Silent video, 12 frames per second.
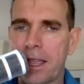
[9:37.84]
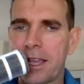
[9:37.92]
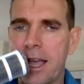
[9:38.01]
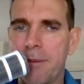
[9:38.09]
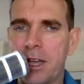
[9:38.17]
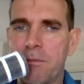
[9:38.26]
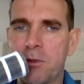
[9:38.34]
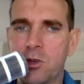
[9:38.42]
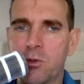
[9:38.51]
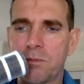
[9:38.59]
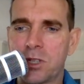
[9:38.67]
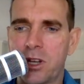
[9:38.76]
coming up on
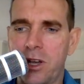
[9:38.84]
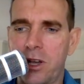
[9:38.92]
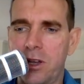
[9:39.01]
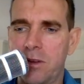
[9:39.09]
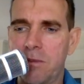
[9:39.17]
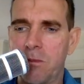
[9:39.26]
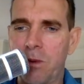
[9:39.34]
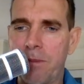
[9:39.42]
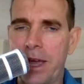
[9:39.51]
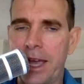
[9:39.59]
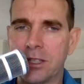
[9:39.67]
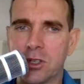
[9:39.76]
your web
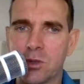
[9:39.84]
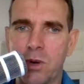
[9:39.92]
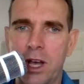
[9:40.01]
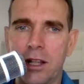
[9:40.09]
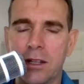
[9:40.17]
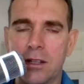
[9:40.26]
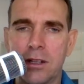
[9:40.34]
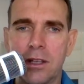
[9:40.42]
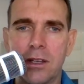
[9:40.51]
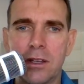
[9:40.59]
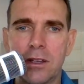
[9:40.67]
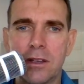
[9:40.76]
page as well.
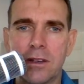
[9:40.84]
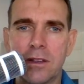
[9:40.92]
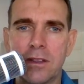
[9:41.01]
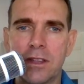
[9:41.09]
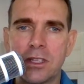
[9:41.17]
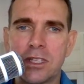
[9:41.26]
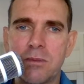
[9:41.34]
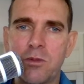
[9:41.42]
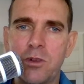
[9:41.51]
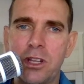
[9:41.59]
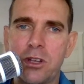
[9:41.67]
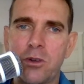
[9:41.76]
There's some
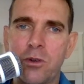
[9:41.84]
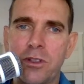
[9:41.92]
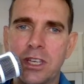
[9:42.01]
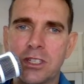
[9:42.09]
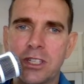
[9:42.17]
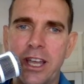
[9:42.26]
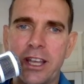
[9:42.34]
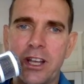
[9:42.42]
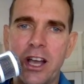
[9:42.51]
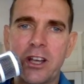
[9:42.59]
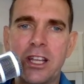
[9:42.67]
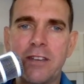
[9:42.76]
really cool things, like
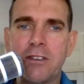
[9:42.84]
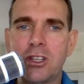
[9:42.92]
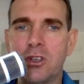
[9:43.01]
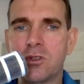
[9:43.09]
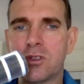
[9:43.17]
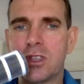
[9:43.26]
I could even use